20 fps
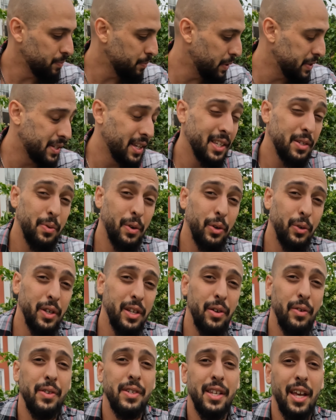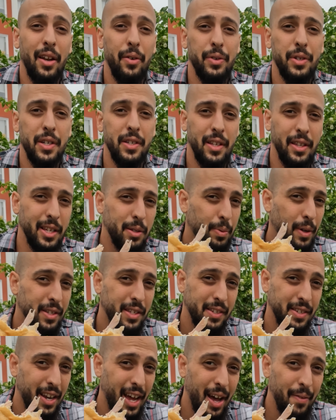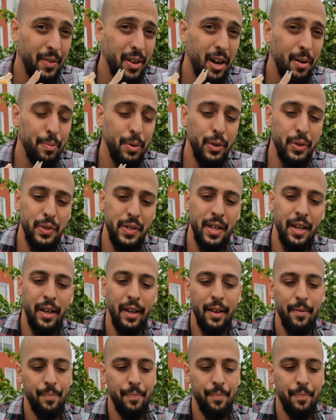But since we're only doing sandwiches and this place doesn't have combos,